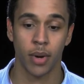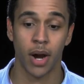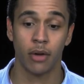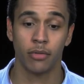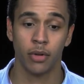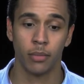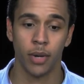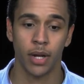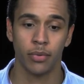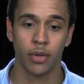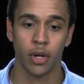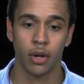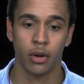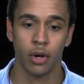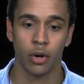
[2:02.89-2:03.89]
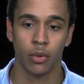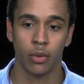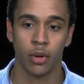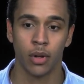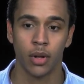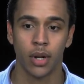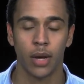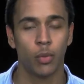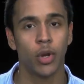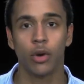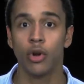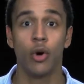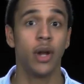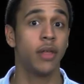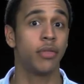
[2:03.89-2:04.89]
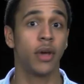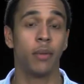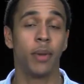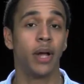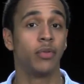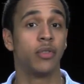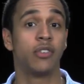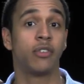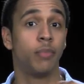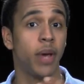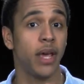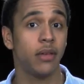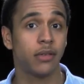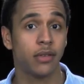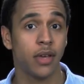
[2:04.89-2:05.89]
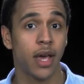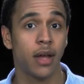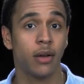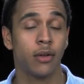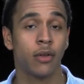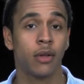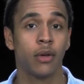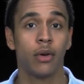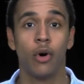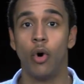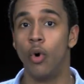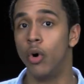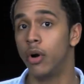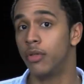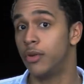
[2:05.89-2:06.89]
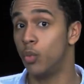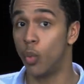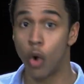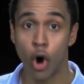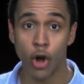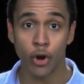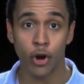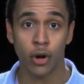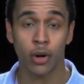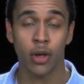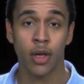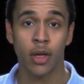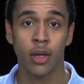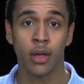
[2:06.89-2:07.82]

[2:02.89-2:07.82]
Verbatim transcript: powerful about the unknown. Like we don't know anything about the space yet or the water.